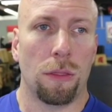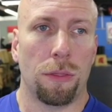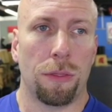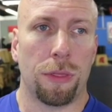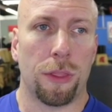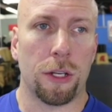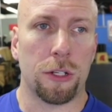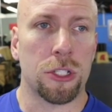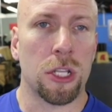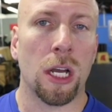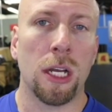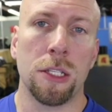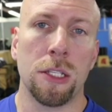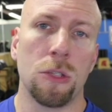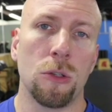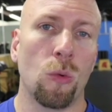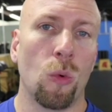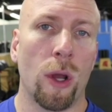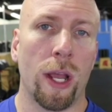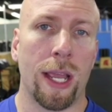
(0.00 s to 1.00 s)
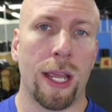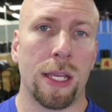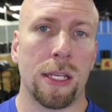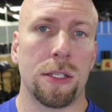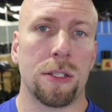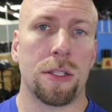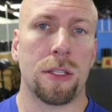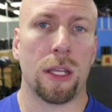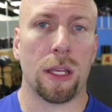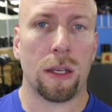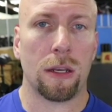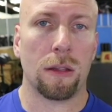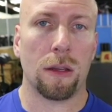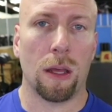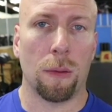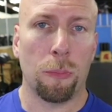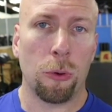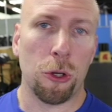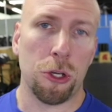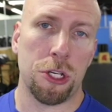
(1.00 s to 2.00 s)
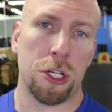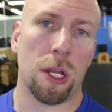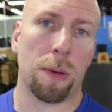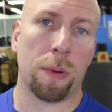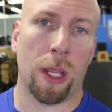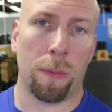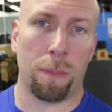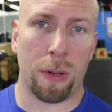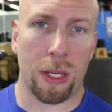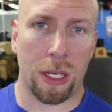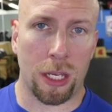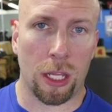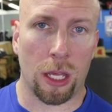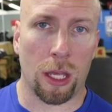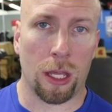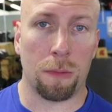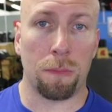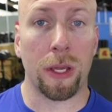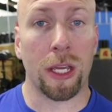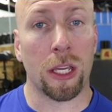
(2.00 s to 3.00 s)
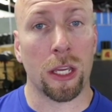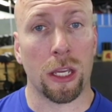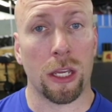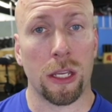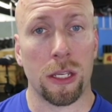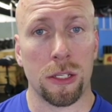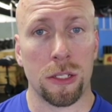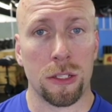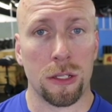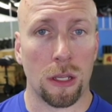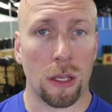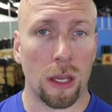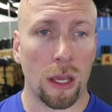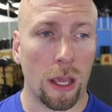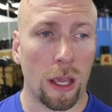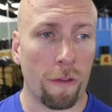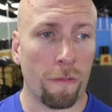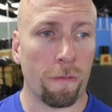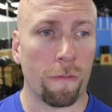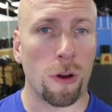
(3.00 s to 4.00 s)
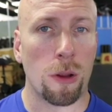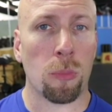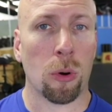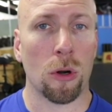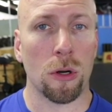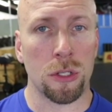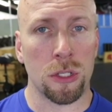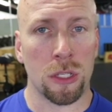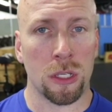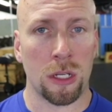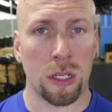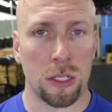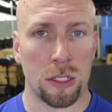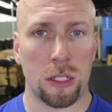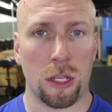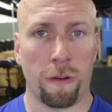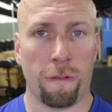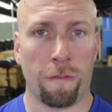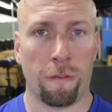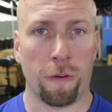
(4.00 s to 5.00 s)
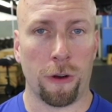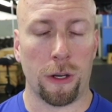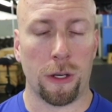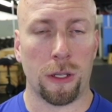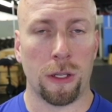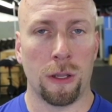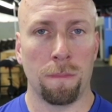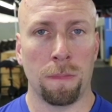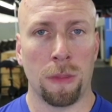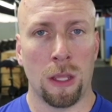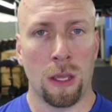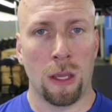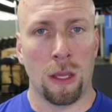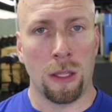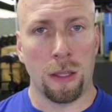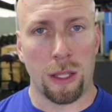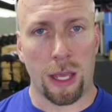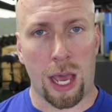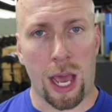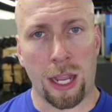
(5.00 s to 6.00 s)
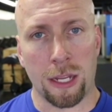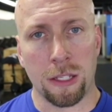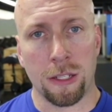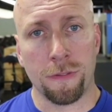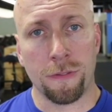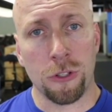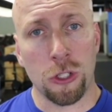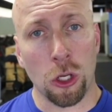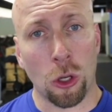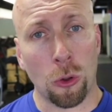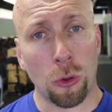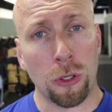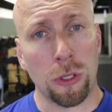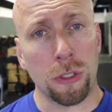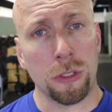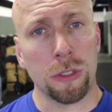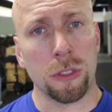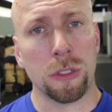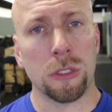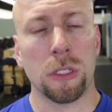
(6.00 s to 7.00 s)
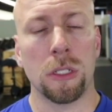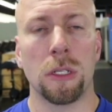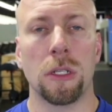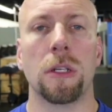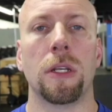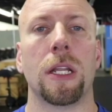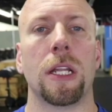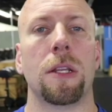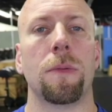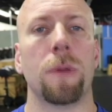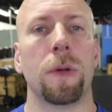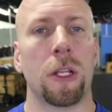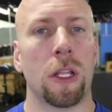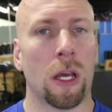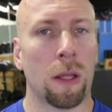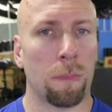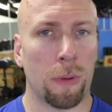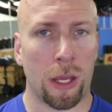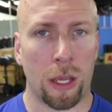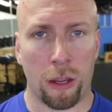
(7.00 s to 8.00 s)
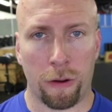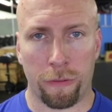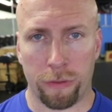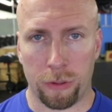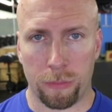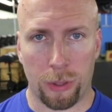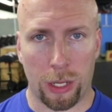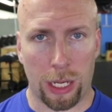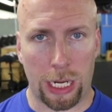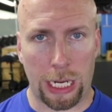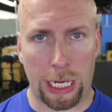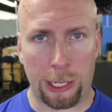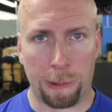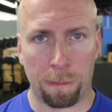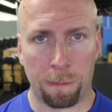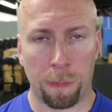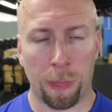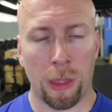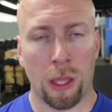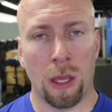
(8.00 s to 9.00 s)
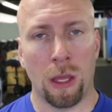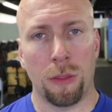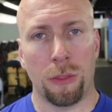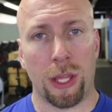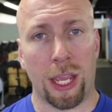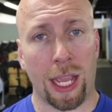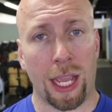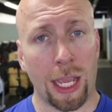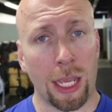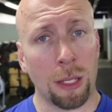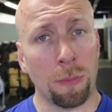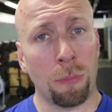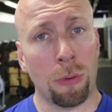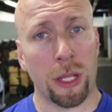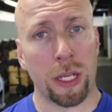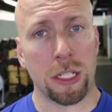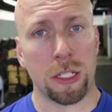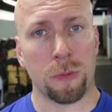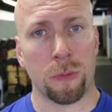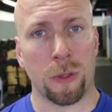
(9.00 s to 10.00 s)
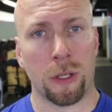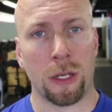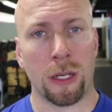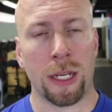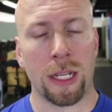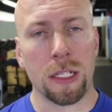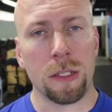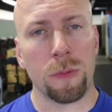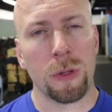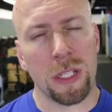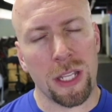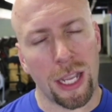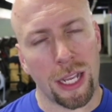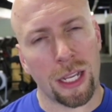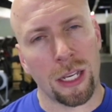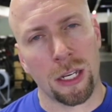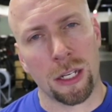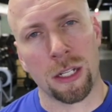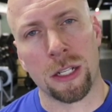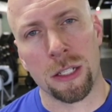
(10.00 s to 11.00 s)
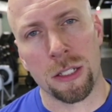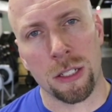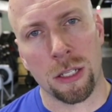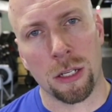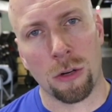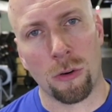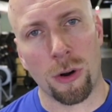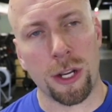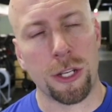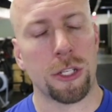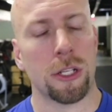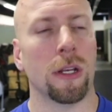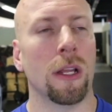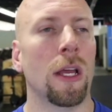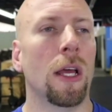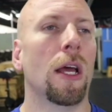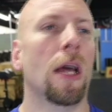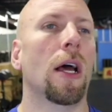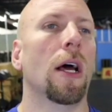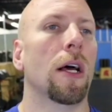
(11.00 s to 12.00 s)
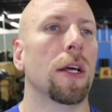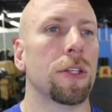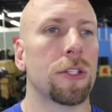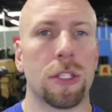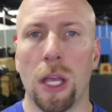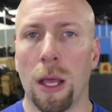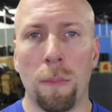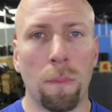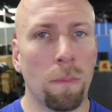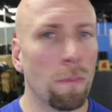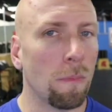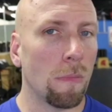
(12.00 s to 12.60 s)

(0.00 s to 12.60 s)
There's tons of ways that a push-up can be done because every person is different. The active shoulders need to be done by everybody. The hand placement needs to be taken into consideration. Some